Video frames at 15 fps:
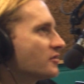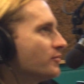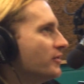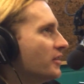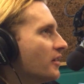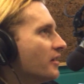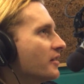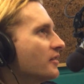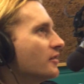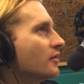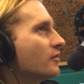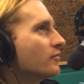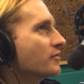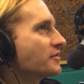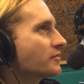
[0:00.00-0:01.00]
Edge of
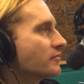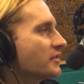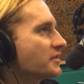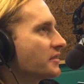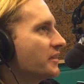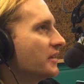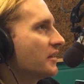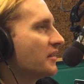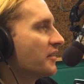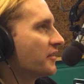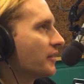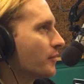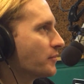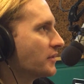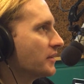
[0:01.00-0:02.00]
Beyond was originally
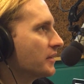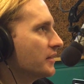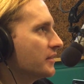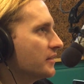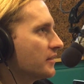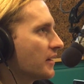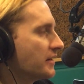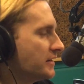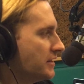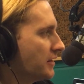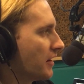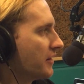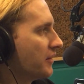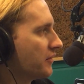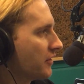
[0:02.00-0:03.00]
concepted in
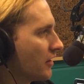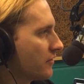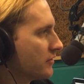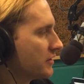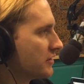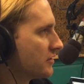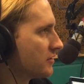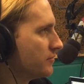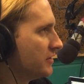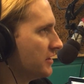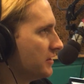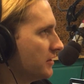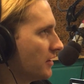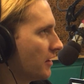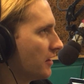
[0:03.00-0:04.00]
1997 to be